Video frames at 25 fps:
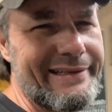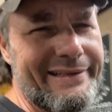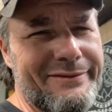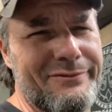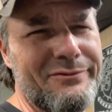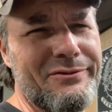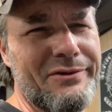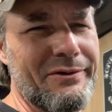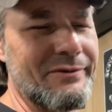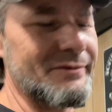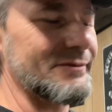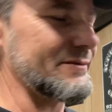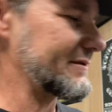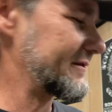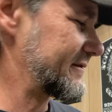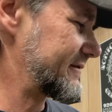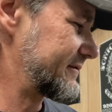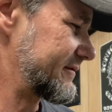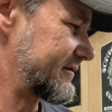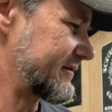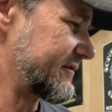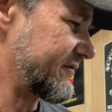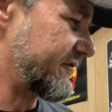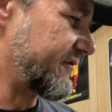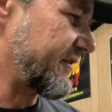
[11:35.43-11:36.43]
who knows?
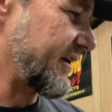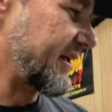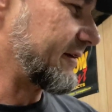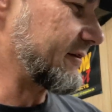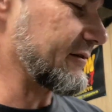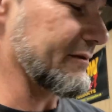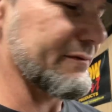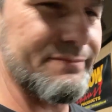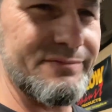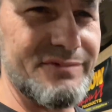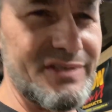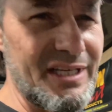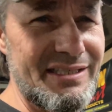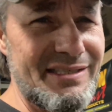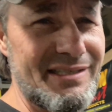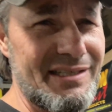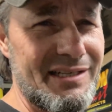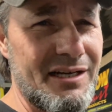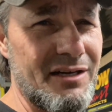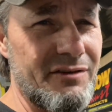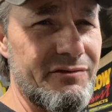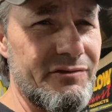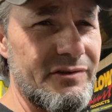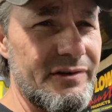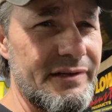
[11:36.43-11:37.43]
The fender doesn't
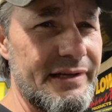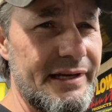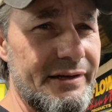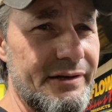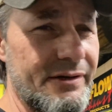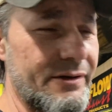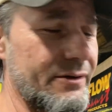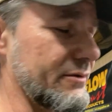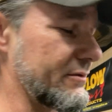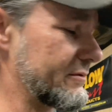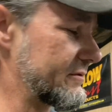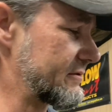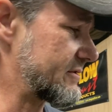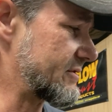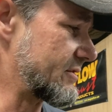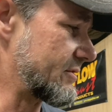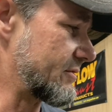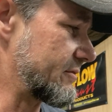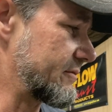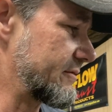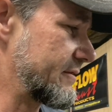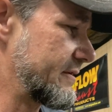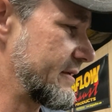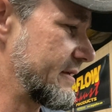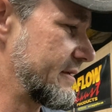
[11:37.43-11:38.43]
cover that, no,
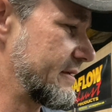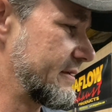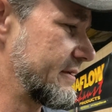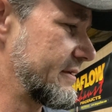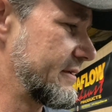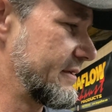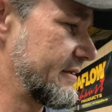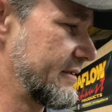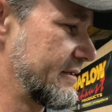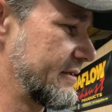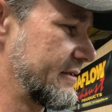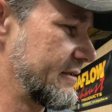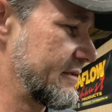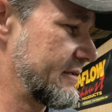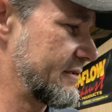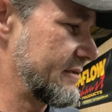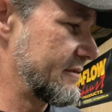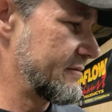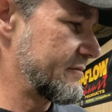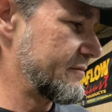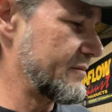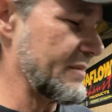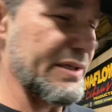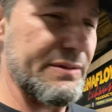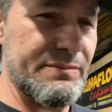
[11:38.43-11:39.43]
so
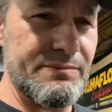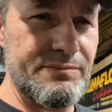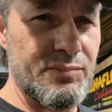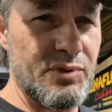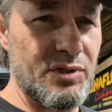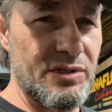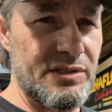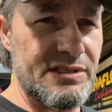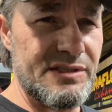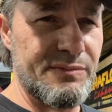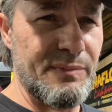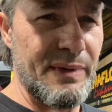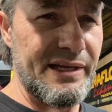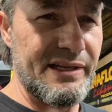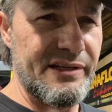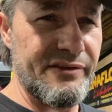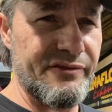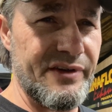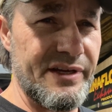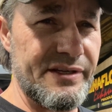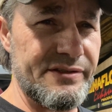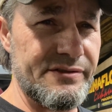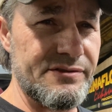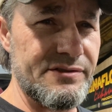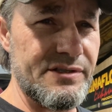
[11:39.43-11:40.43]
might put a smiley
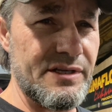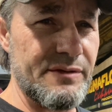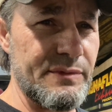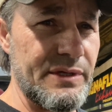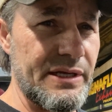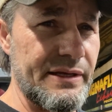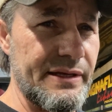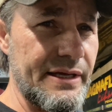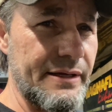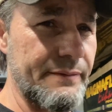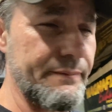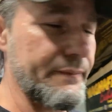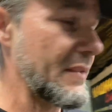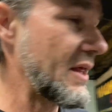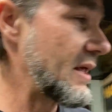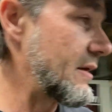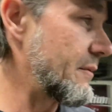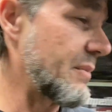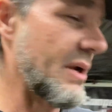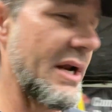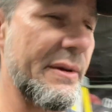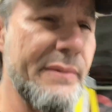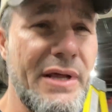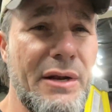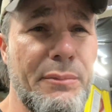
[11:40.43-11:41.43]
face or something on that.
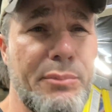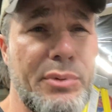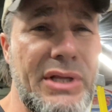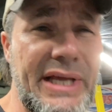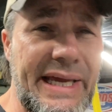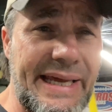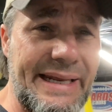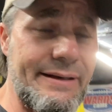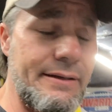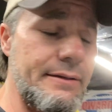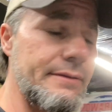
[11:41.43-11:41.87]
But I made a plate,